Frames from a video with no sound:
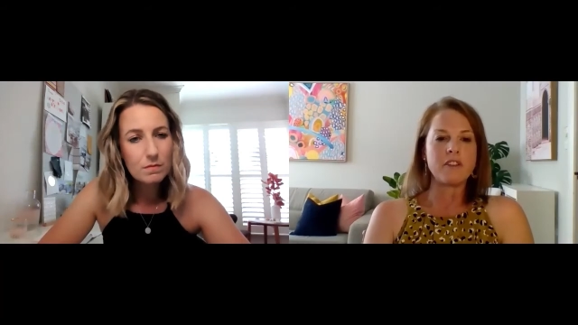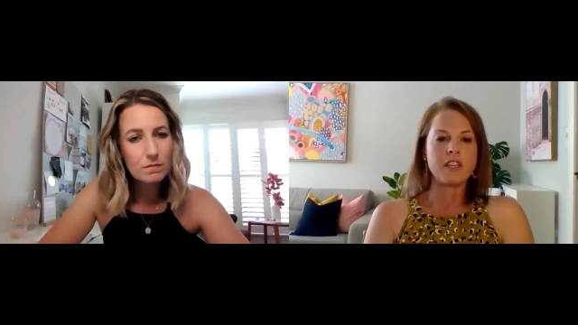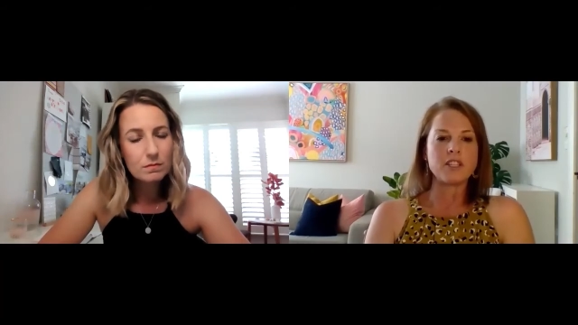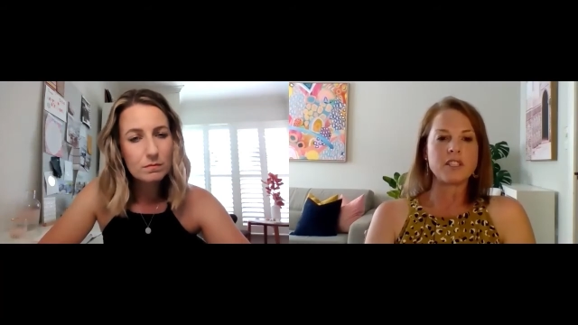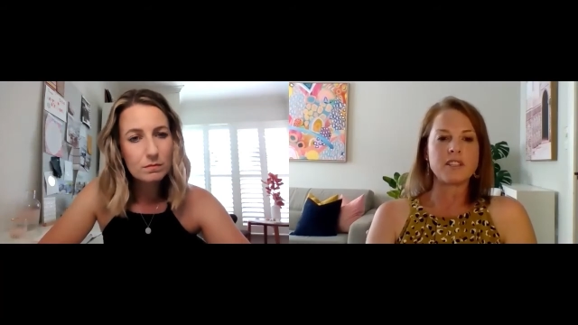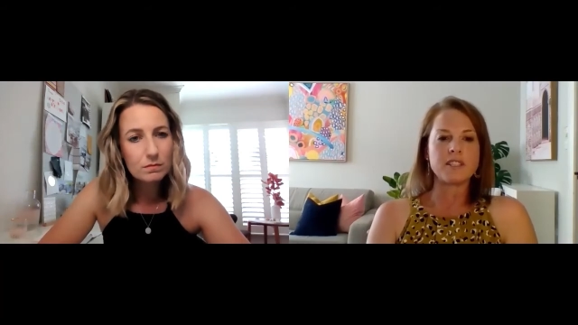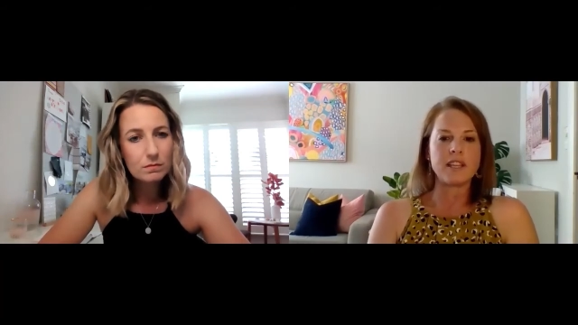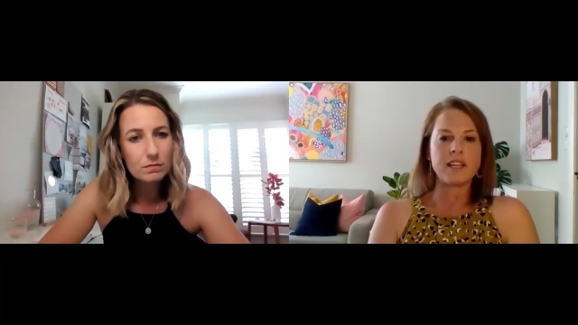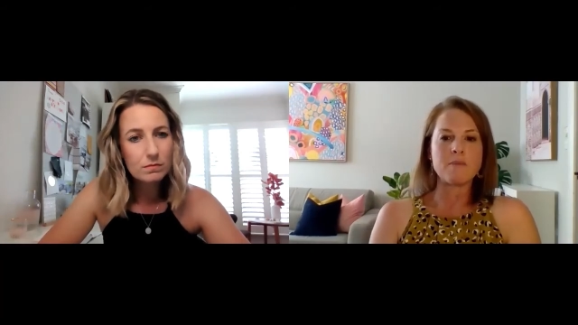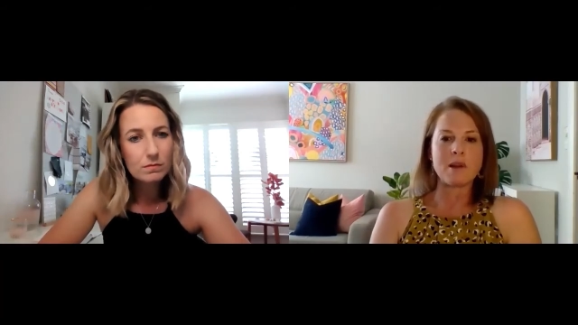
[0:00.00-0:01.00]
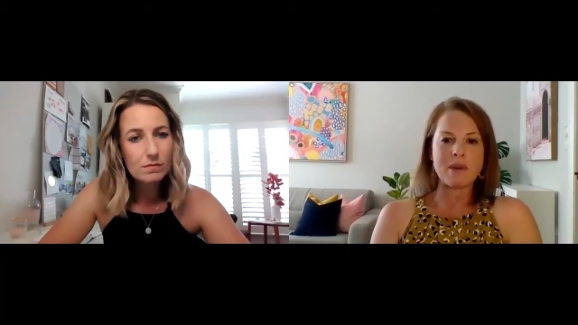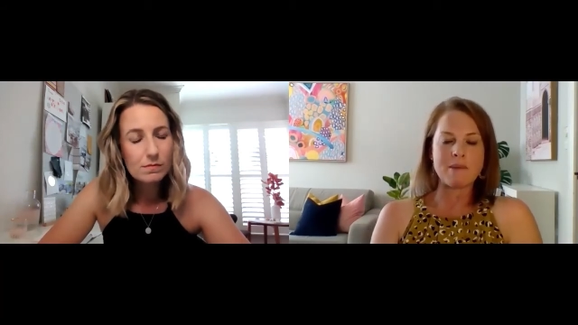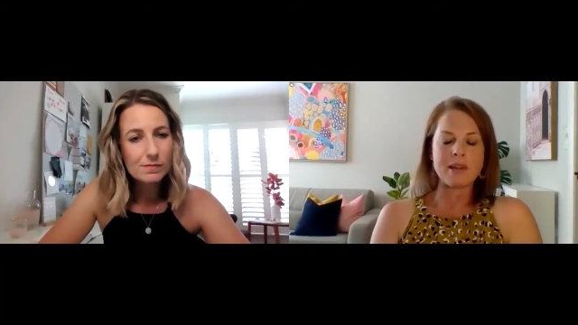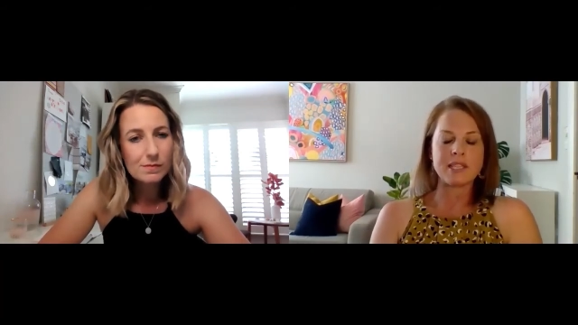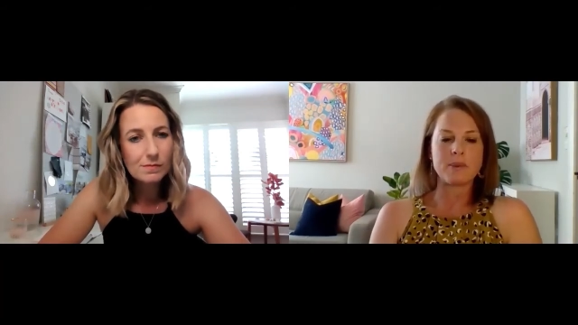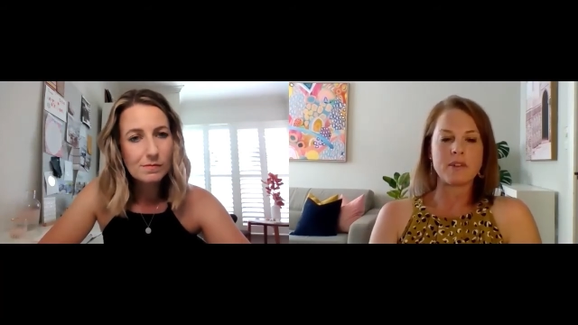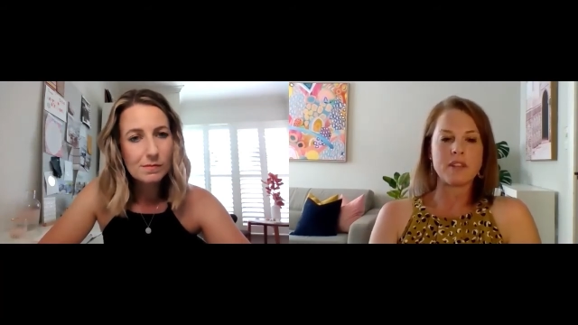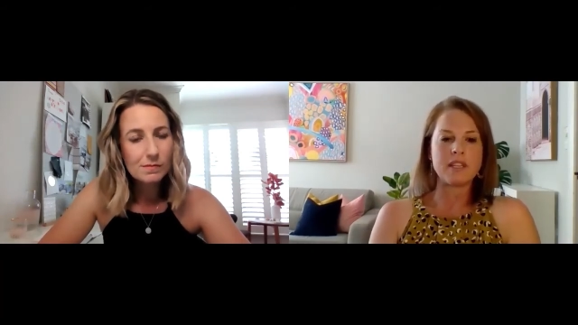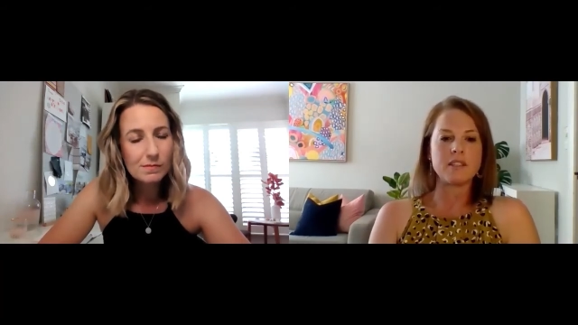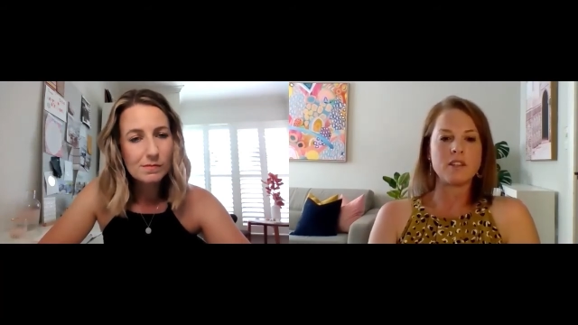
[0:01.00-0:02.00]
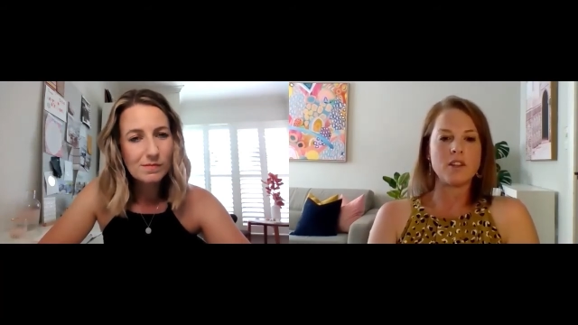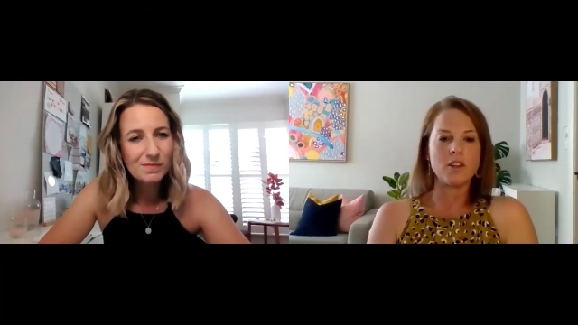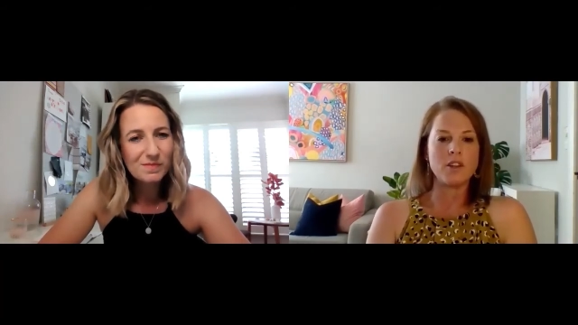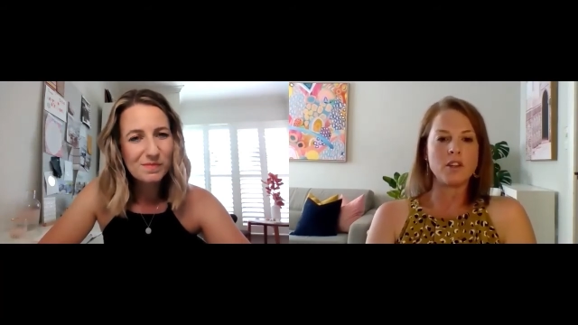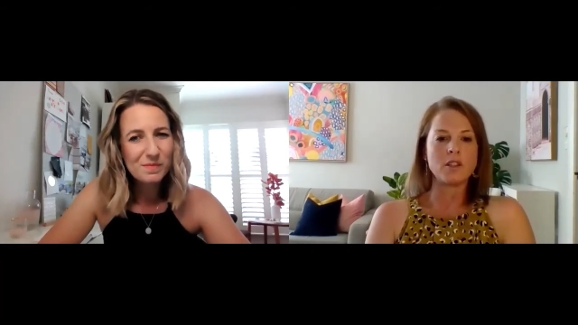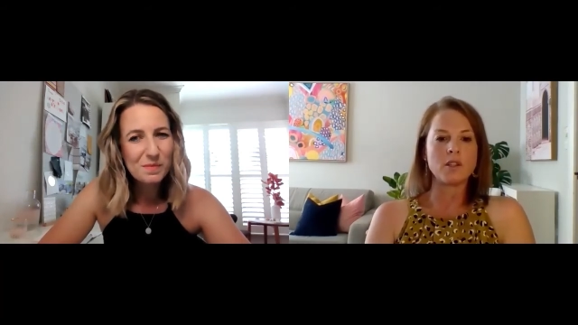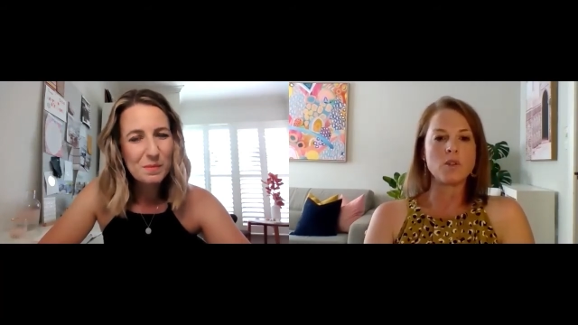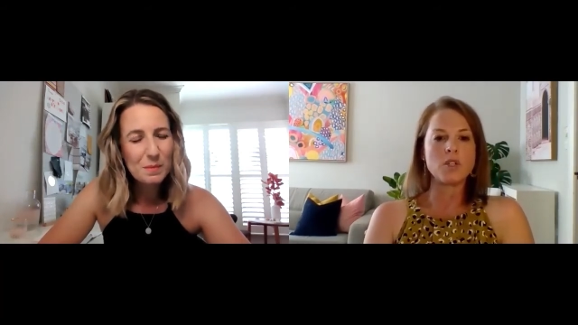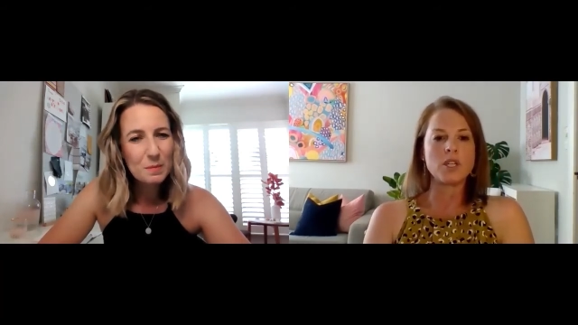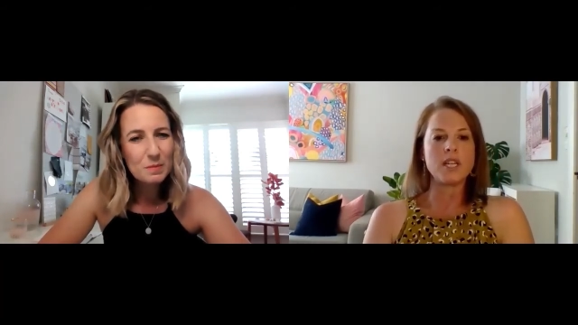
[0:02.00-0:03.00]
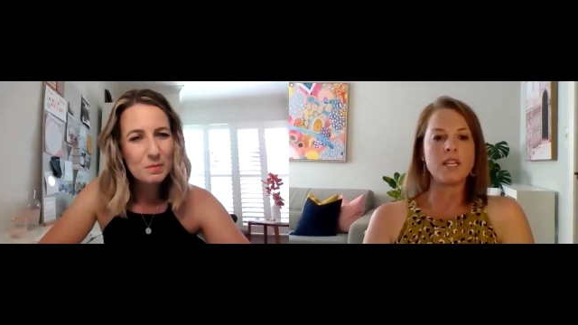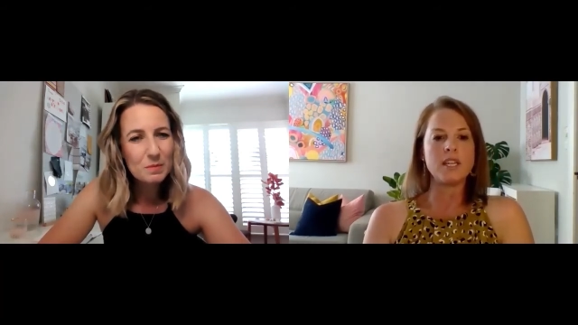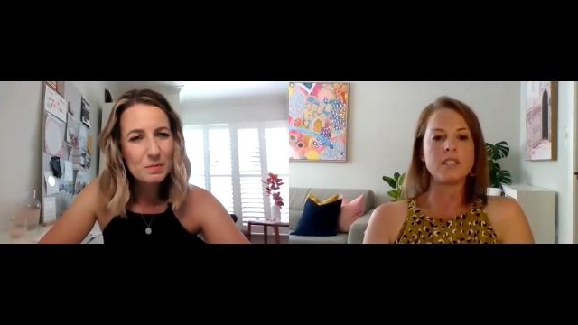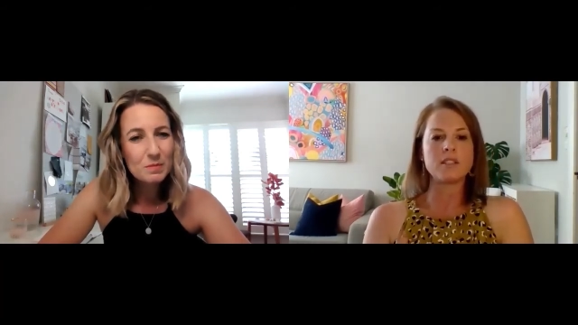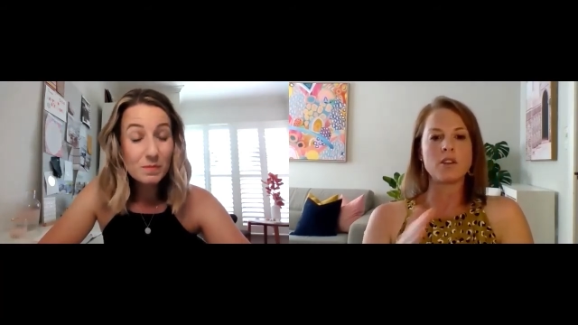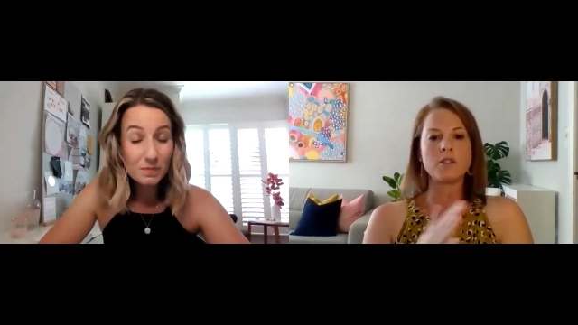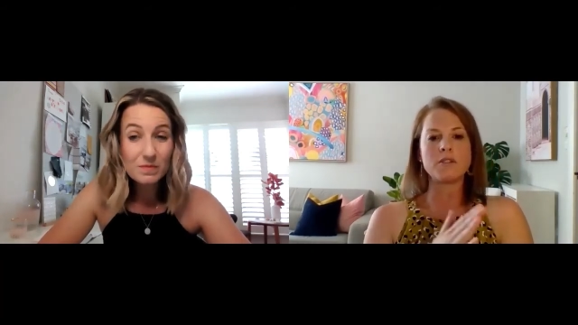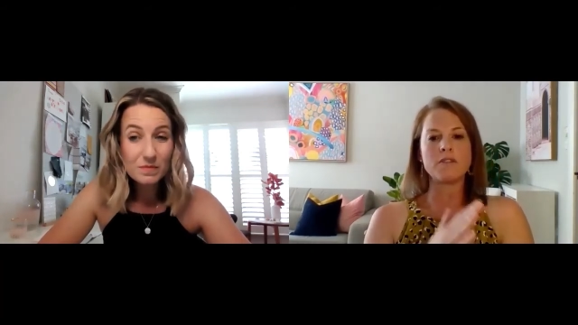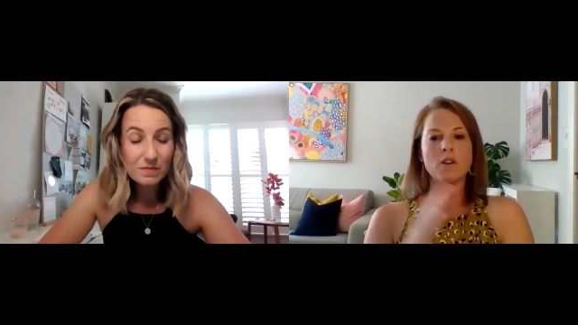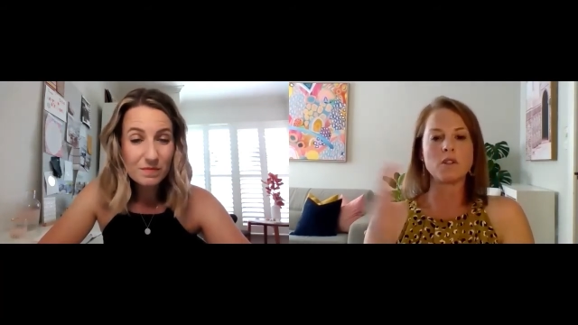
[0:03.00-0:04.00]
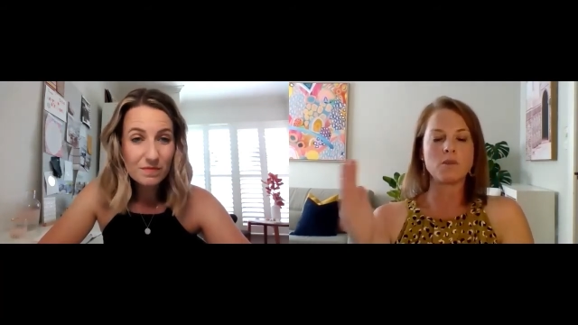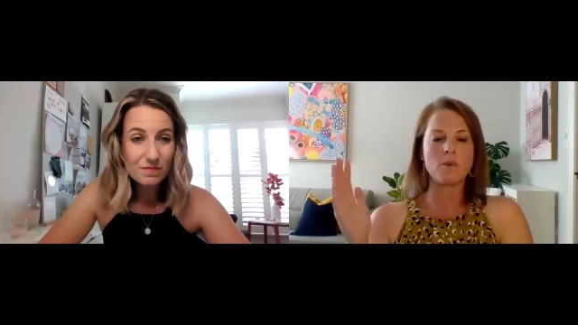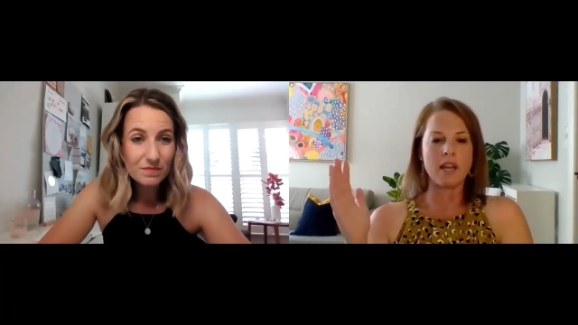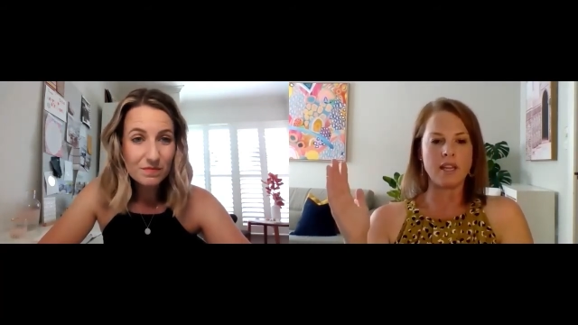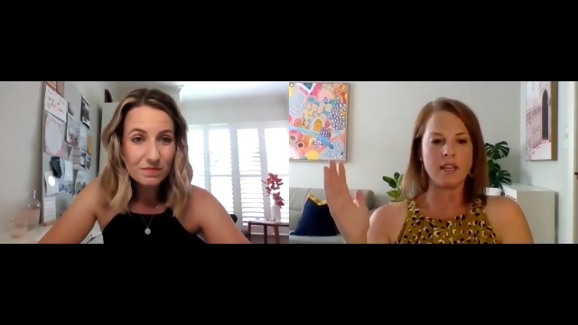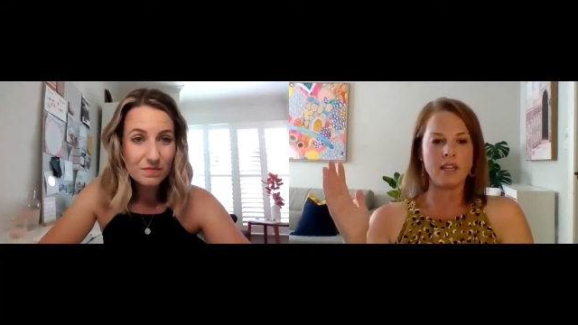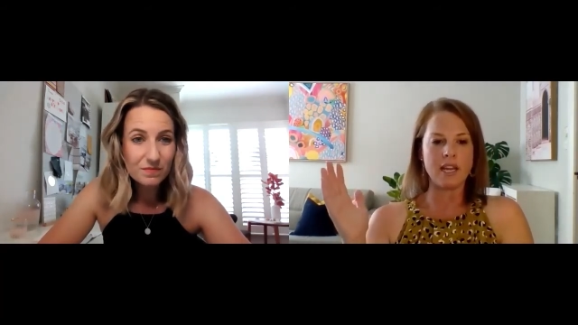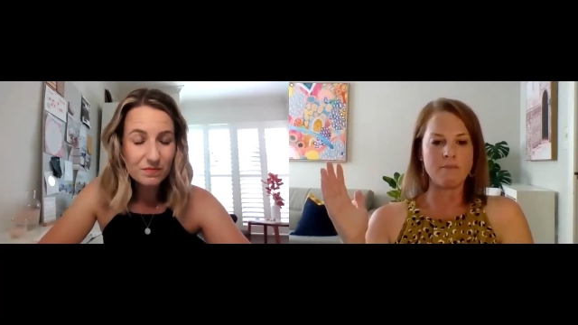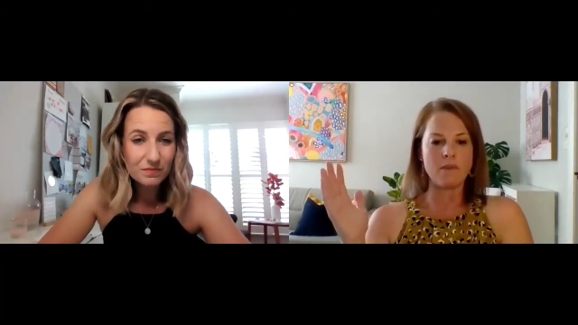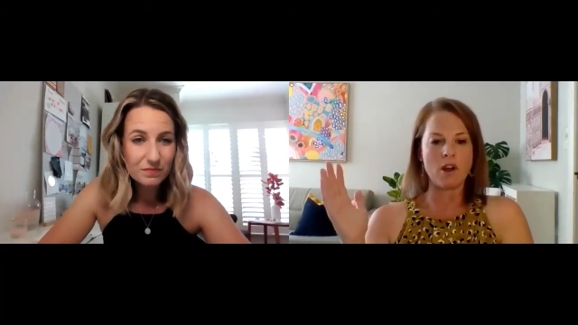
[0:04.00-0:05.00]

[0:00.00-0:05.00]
Speaker 1: features I see, and my mum has one of these in her laundry, is those fold away um,